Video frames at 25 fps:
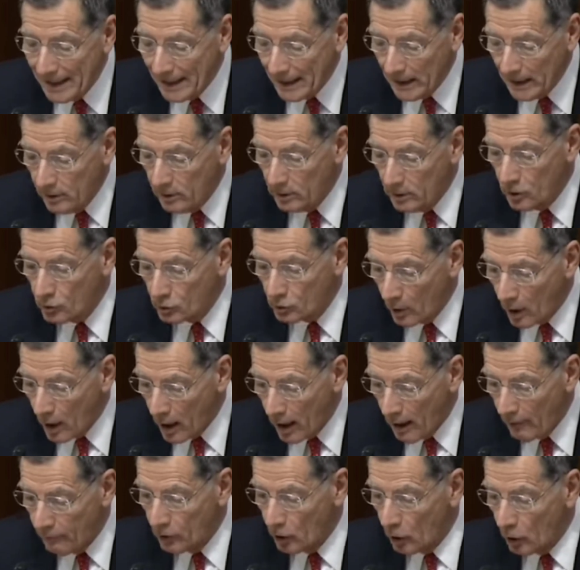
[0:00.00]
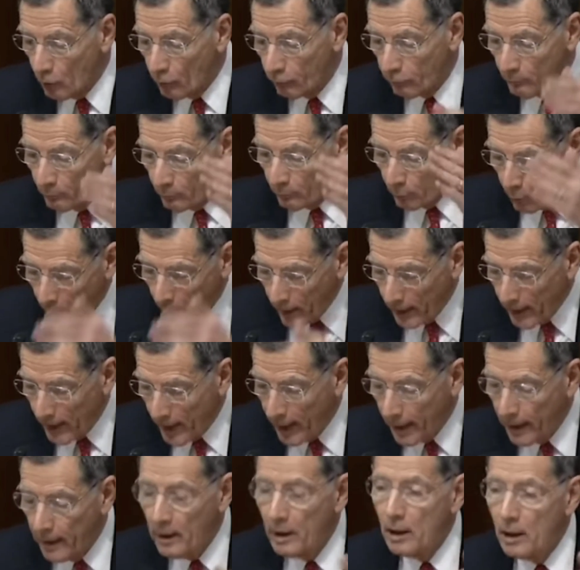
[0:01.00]
need to drive to go from point
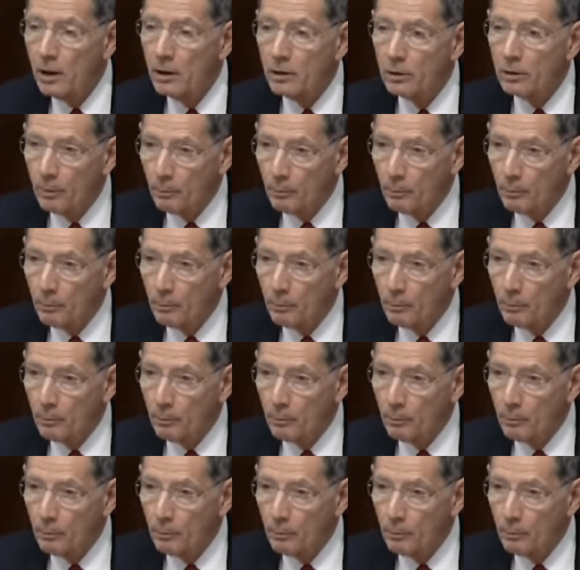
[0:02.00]
A